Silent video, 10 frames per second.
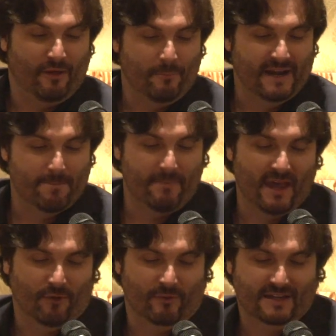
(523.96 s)
Though many
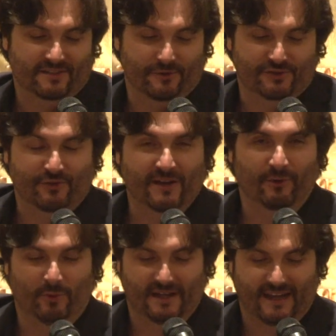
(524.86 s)
male wrestlers
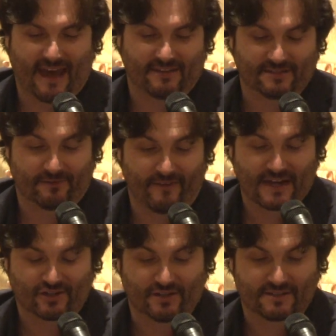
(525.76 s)
tried to win Kathy's
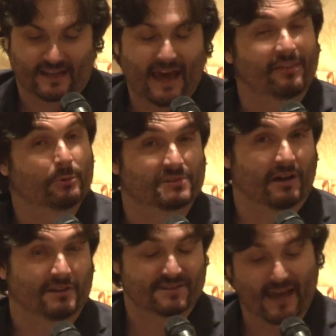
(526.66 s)
affections, Kathy
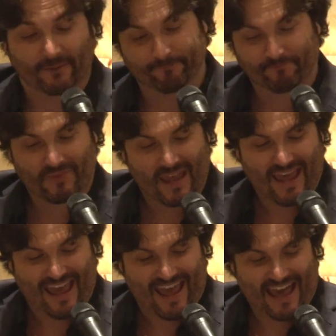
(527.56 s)
was all set.
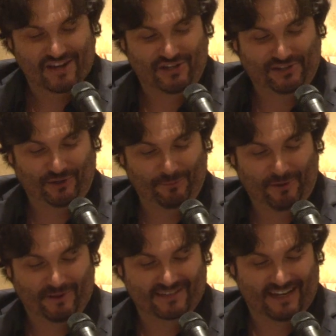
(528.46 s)
As she told
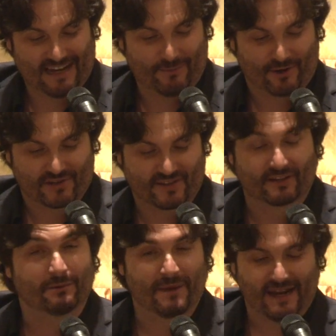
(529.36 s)
me one time in her
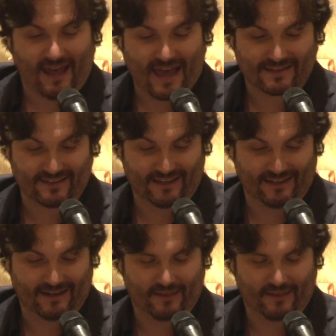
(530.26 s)
subtle Maine accent